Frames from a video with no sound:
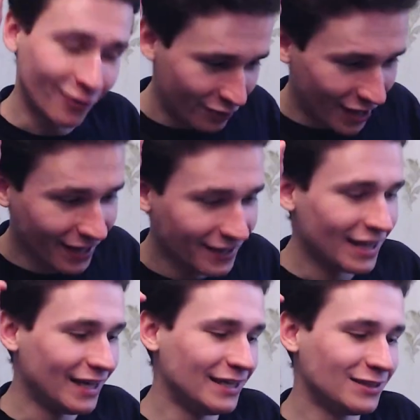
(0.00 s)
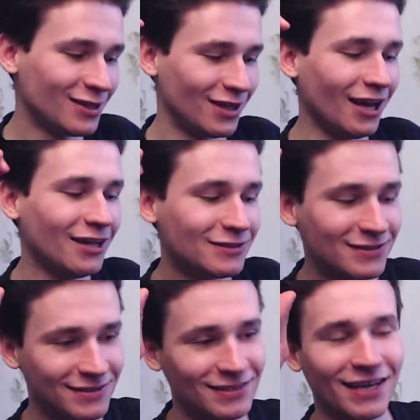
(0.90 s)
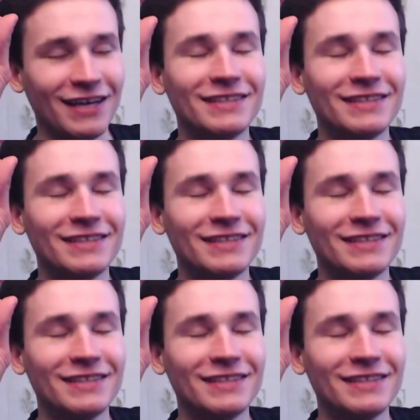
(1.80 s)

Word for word: then it, uh, it's, uh,